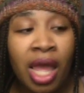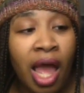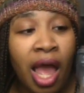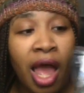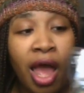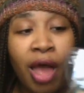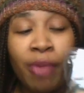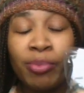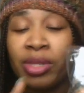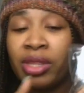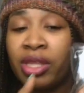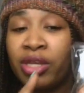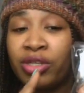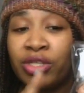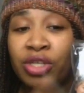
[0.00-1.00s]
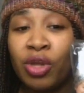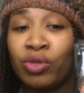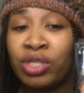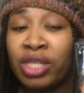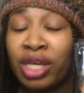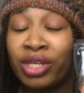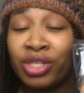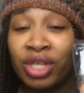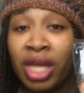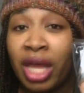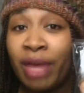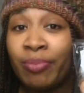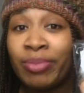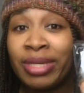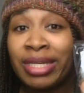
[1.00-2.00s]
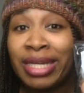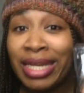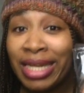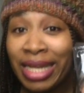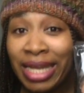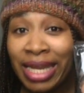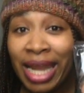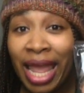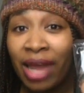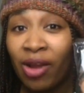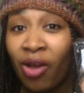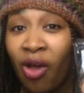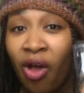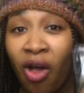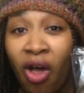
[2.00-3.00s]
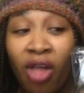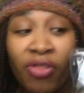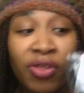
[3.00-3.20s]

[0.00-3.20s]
Um, there's no suction cup needed at all.